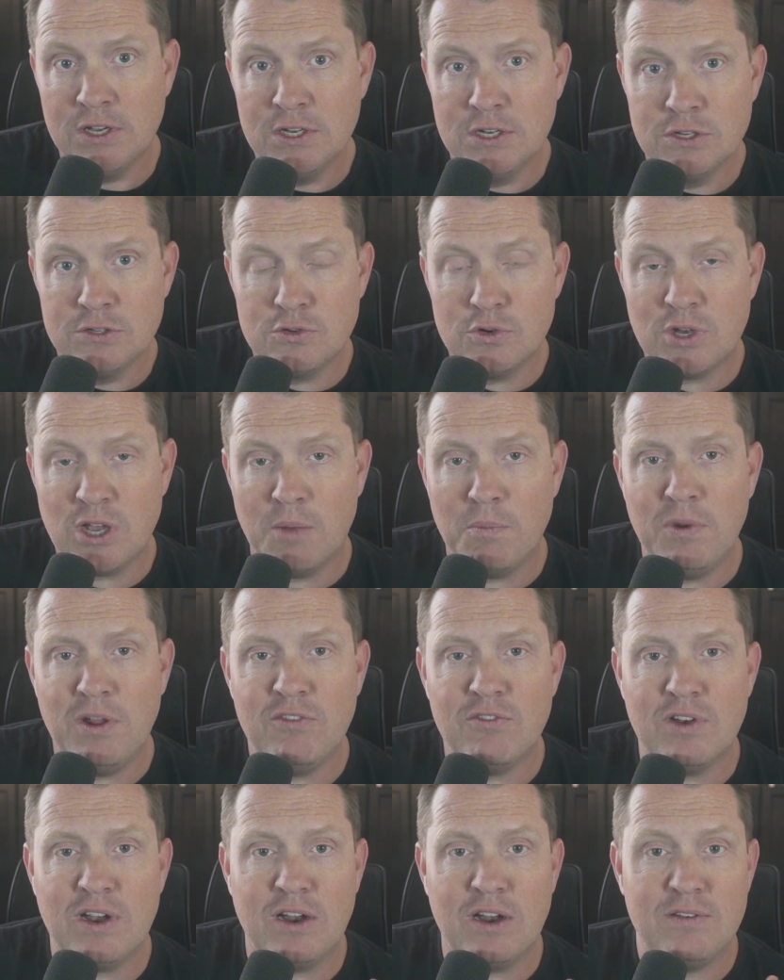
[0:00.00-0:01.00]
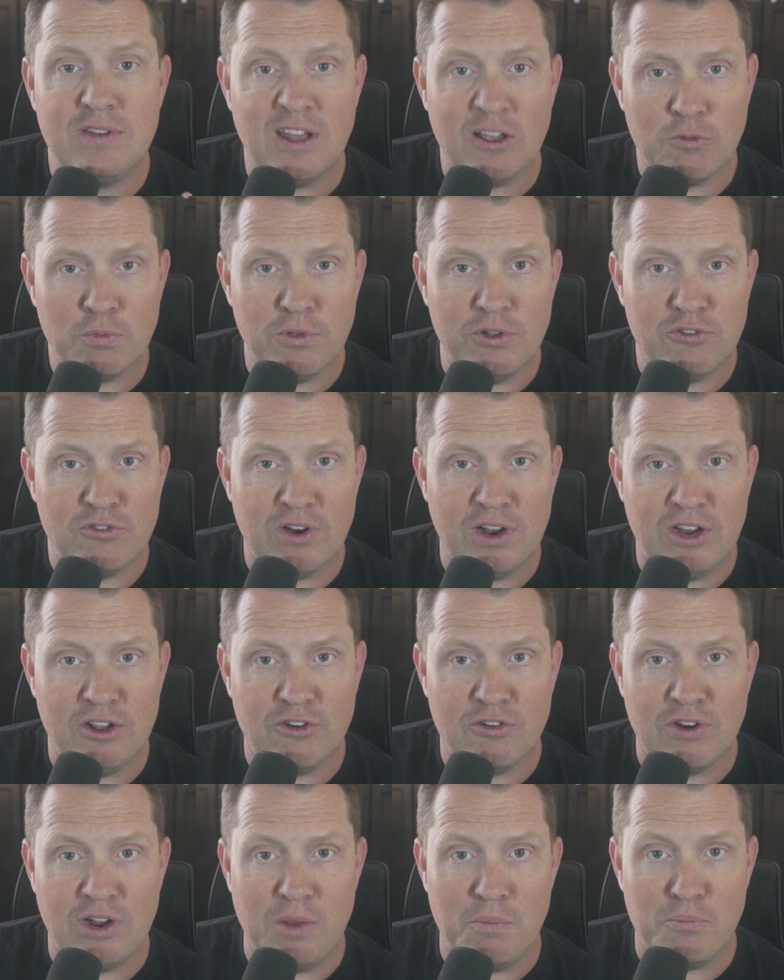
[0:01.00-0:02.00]
So companies are now desperately trying to
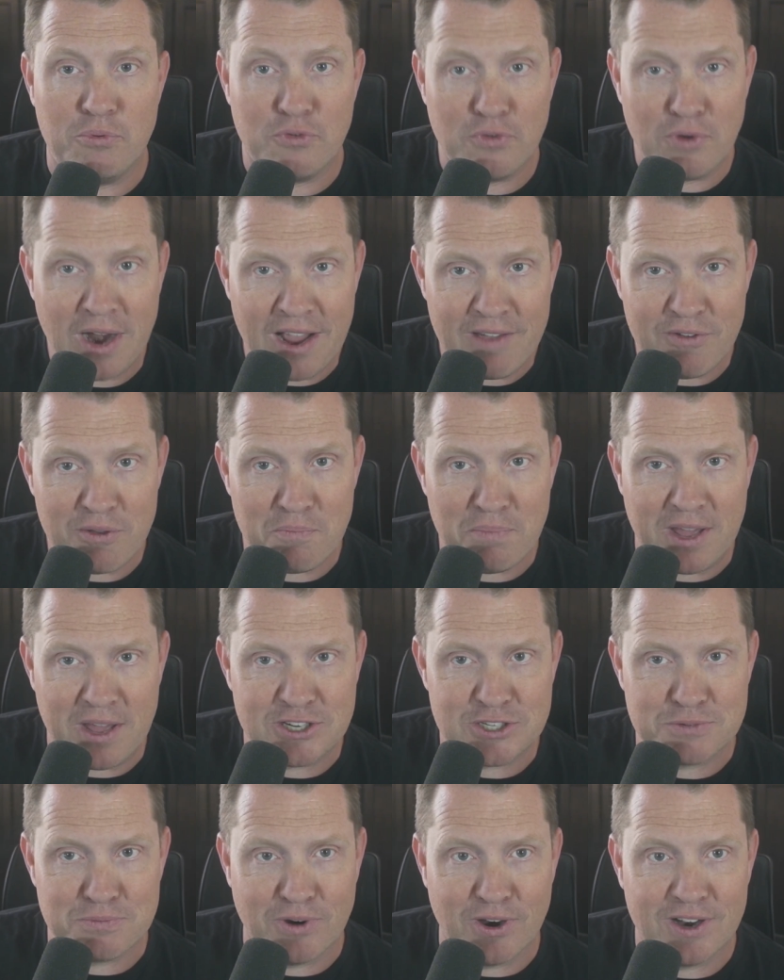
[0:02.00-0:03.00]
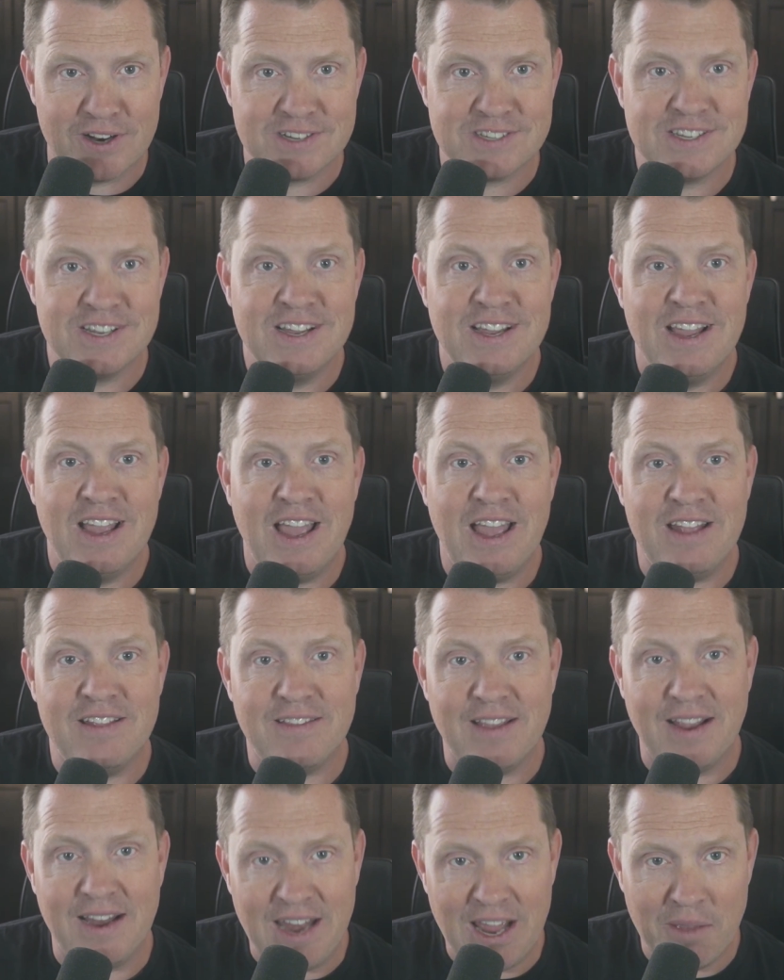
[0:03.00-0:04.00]
create private benchmarks and
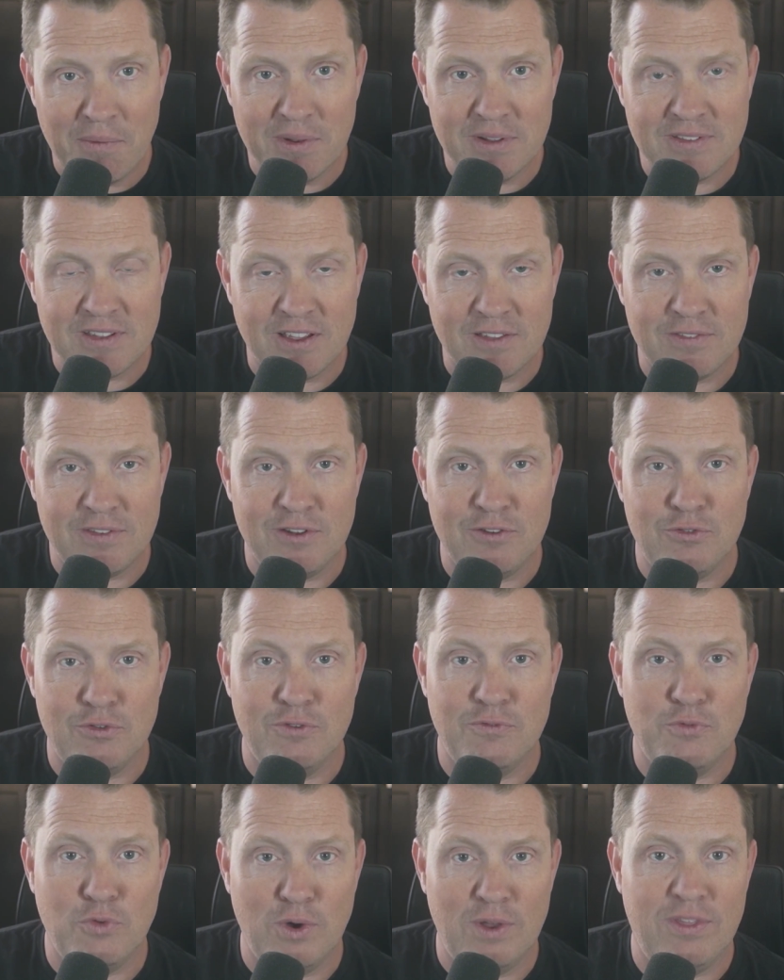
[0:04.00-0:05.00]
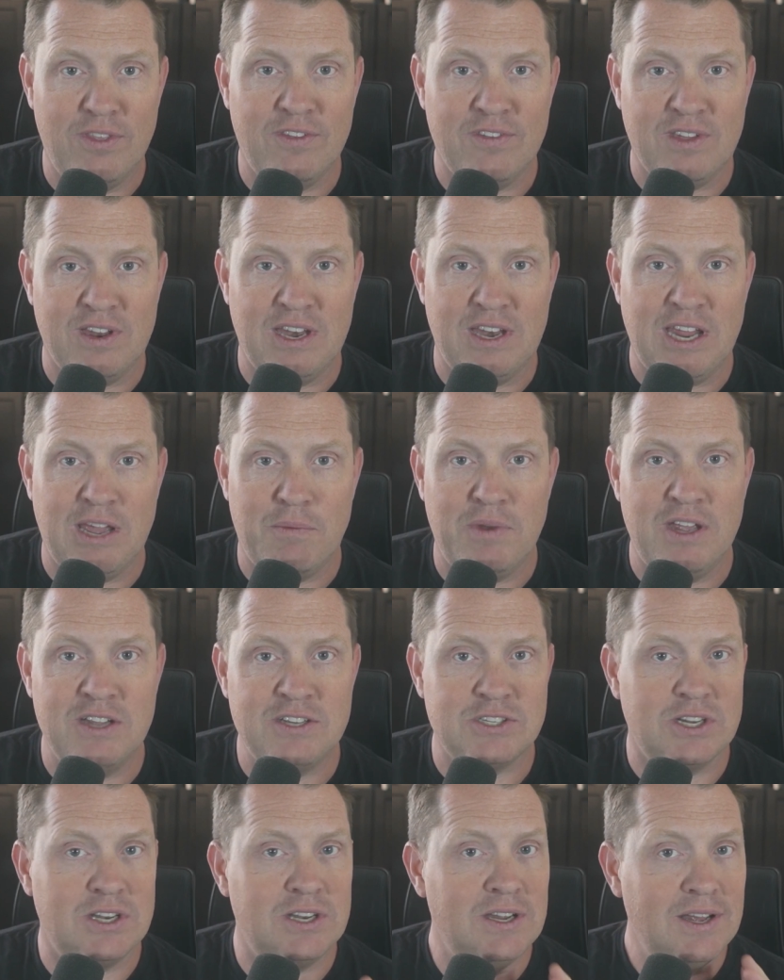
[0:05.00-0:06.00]
dynamic testing to avoid this
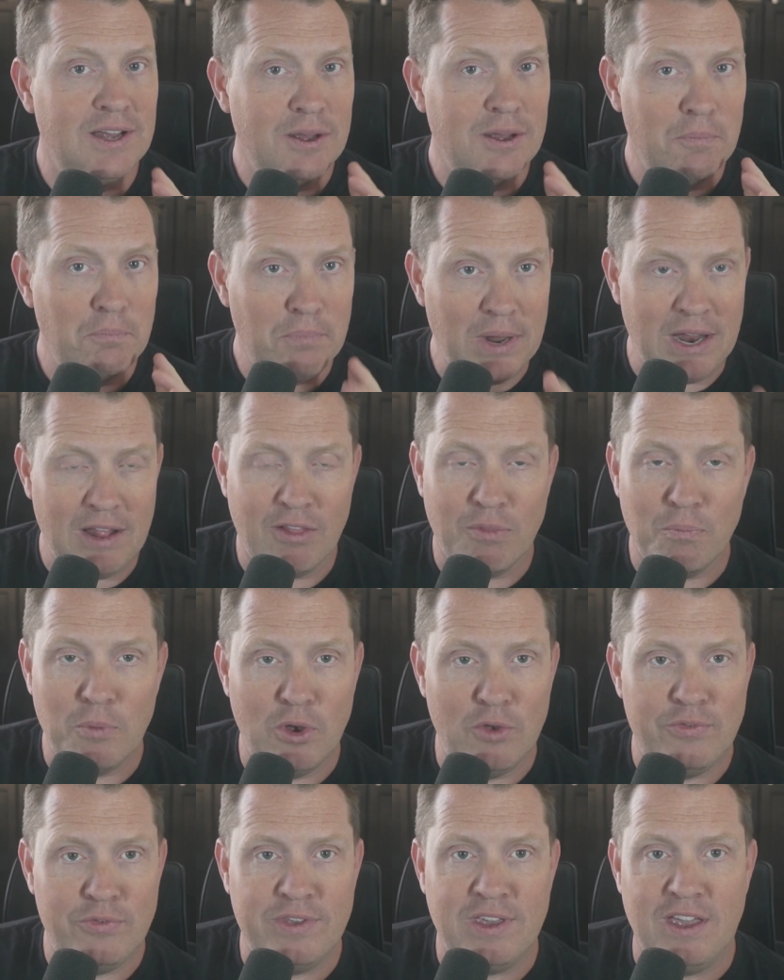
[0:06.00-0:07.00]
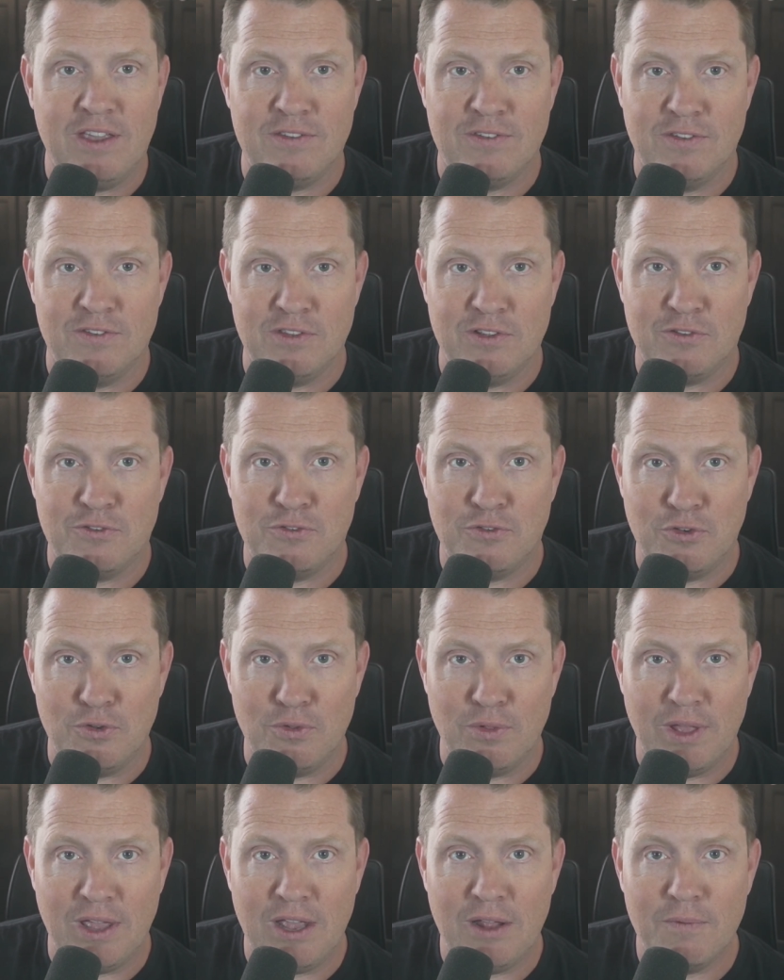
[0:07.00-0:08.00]
contamination, but in most cases it's too
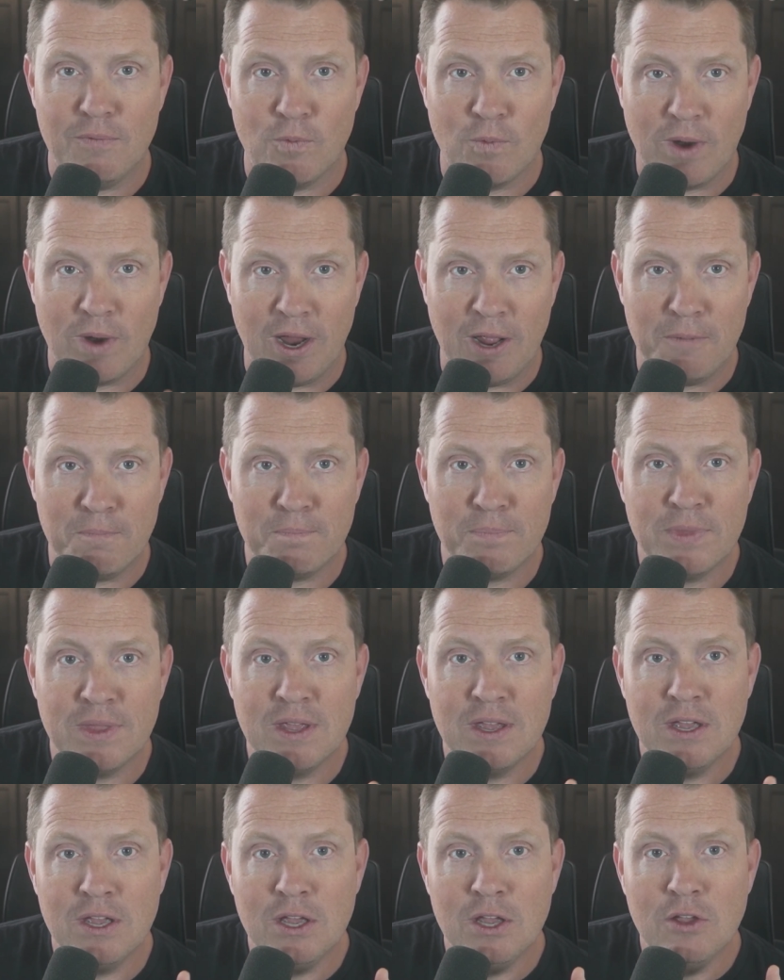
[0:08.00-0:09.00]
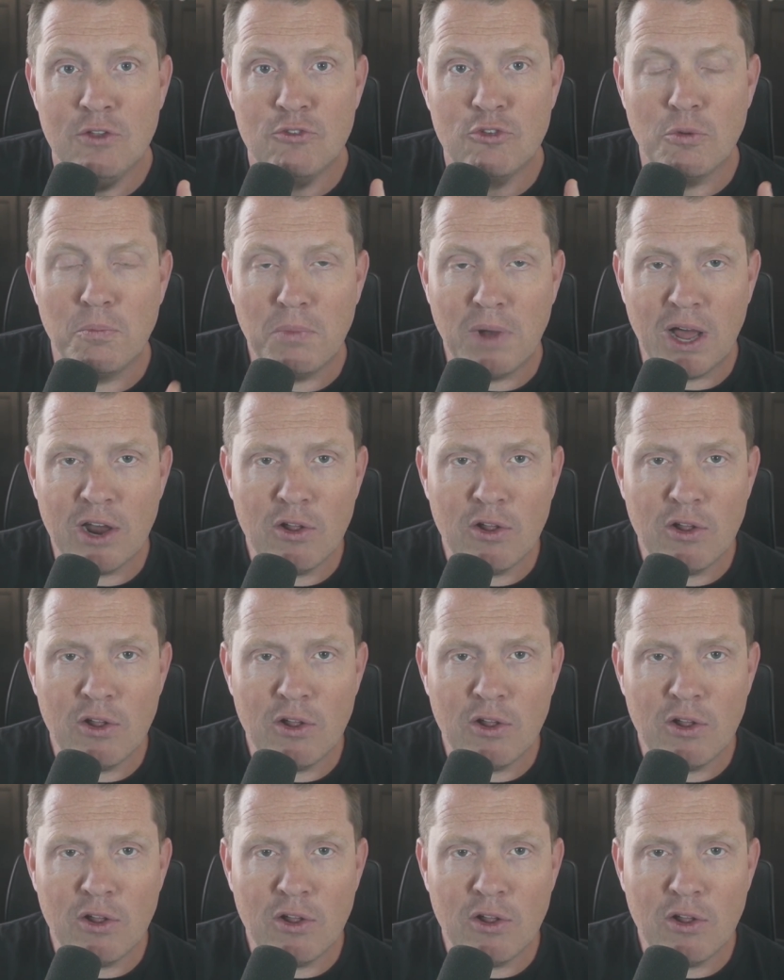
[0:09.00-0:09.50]
late, right? So model